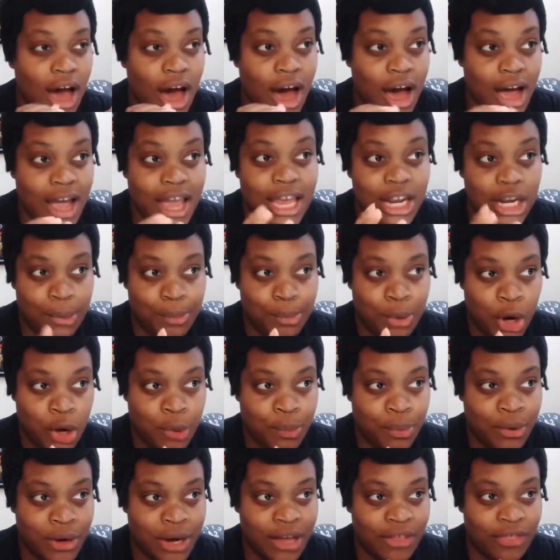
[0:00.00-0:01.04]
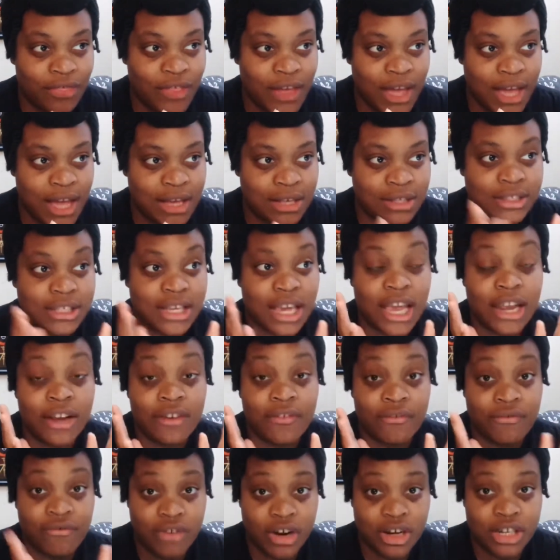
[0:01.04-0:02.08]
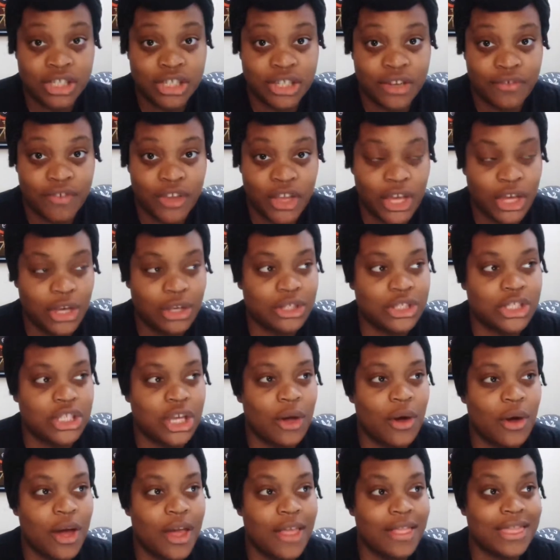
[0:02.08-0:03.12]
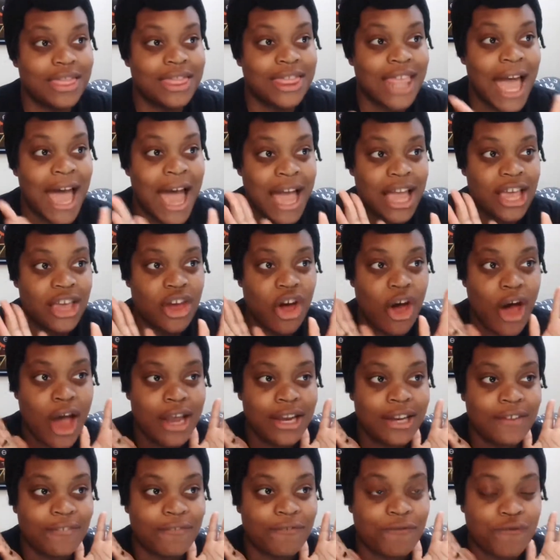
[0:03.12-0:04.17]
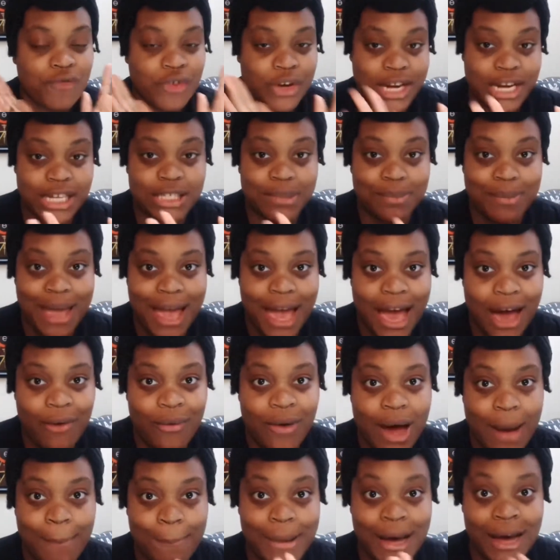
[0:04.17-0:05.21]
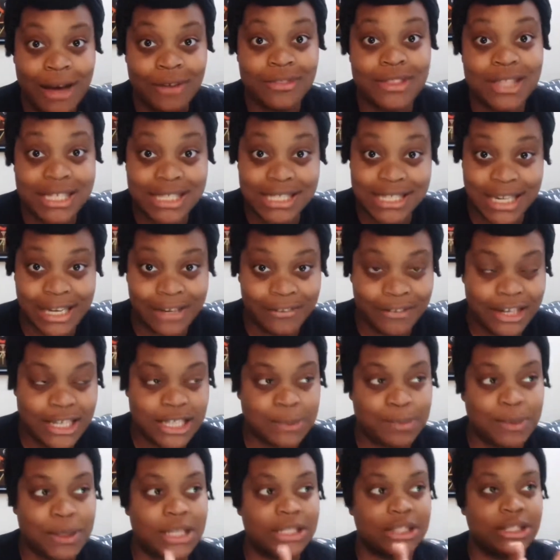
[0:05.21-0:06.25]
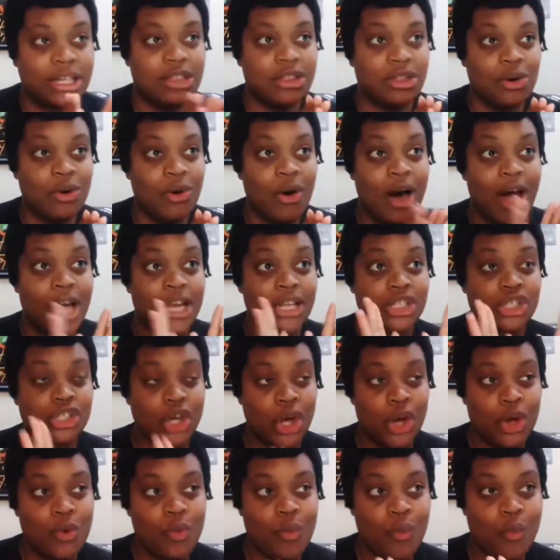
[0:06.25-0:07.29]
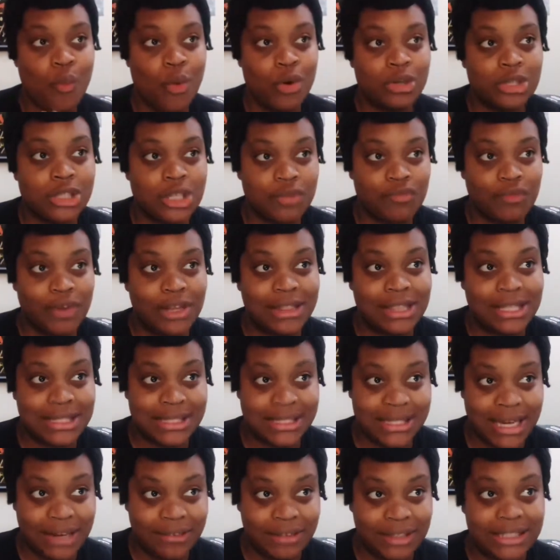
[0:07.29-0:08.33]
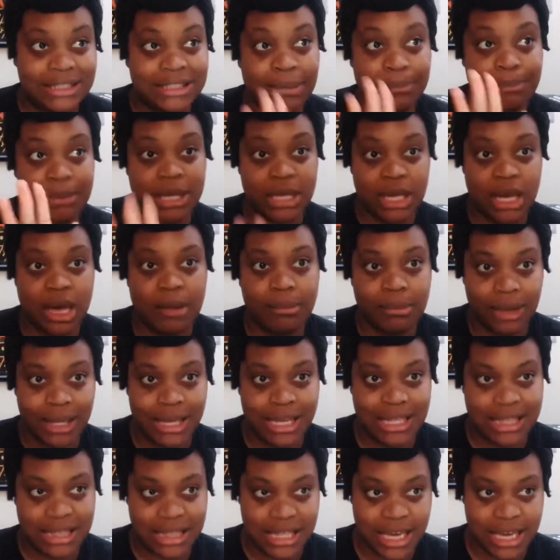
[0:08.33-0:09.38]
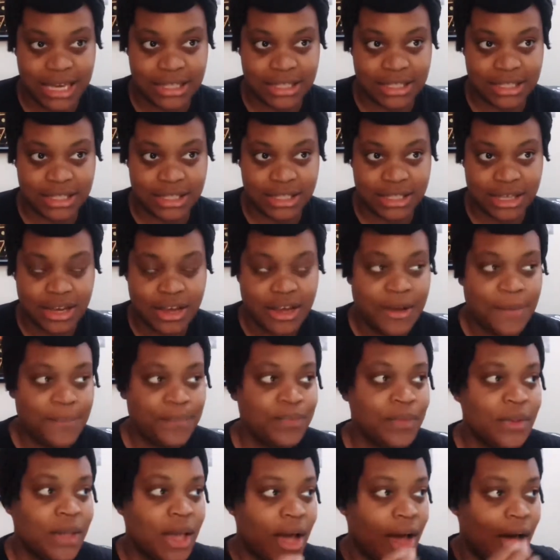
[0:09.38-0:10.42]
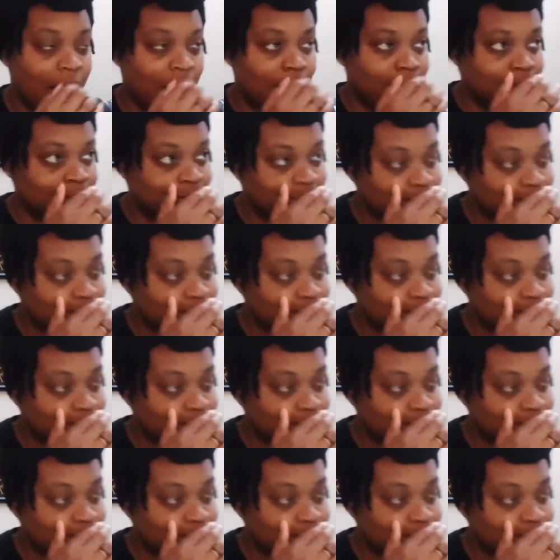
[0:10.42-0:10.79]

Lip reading: inappropriate things in front of you. So that kind of freaked me out about the series, because I thought, I don't want to read the series and become like this. And